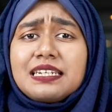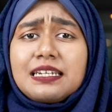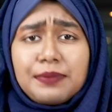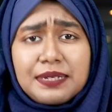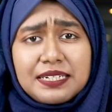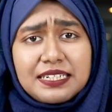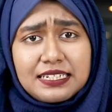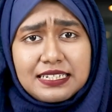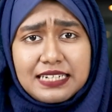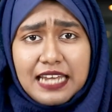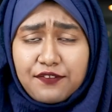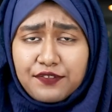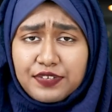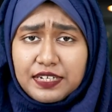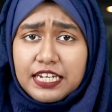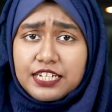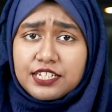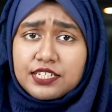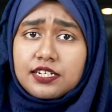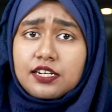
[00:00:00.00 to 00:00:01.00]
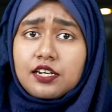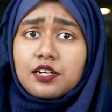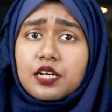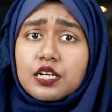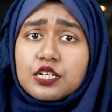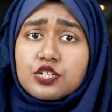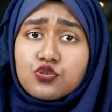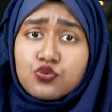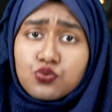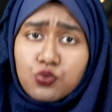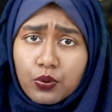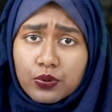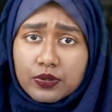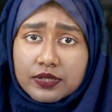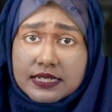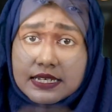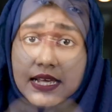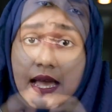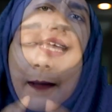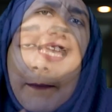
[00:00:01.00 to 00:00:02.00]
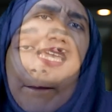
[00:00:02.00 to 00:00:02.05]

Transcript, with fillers: limited navigational controls.